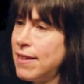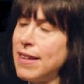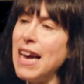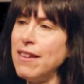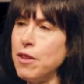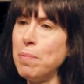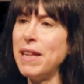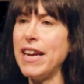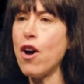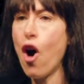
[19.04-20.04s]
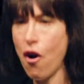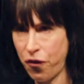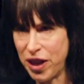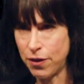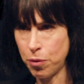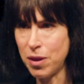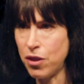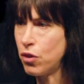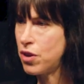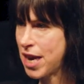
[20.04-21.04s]
start to play offense
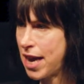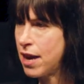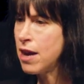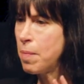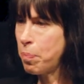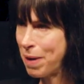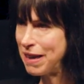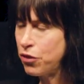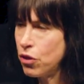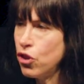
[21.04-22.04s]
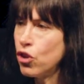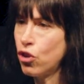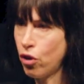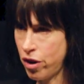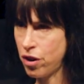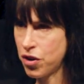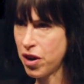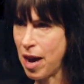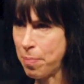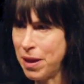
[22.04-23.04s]
with your day based on your
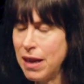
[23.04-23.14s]
chronotype.